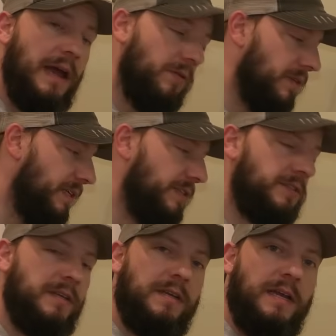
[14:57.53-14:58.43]

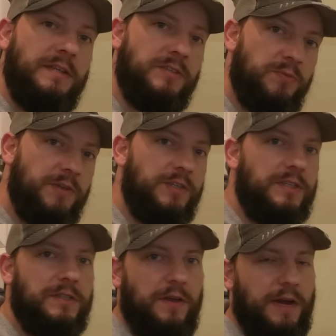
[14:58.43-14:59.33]
outlets and
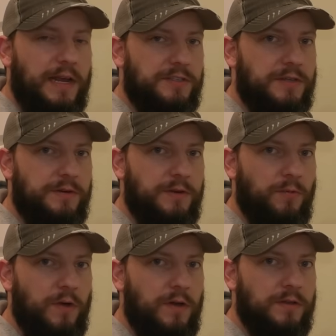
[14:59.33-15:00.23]
switches on exterior
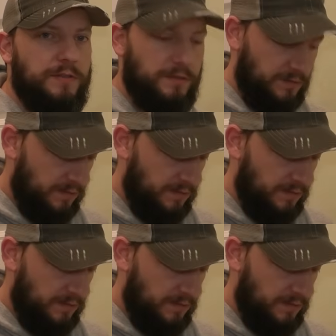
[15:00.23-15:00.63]
walls.